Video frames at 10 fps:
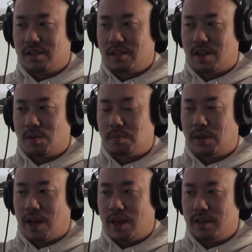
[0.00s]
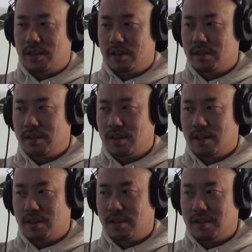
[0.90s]
that were planned, and
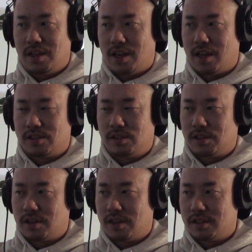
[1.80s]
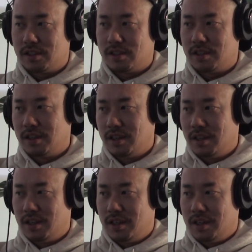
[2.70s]
then they canceled on us,
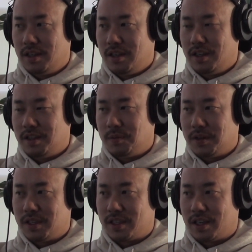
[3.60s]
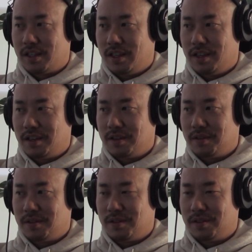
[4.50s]
and then we were just kind of like,
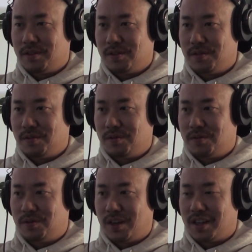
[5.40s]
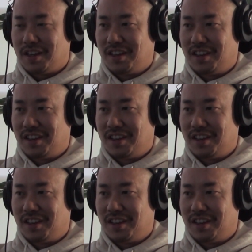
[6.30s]
fuck it.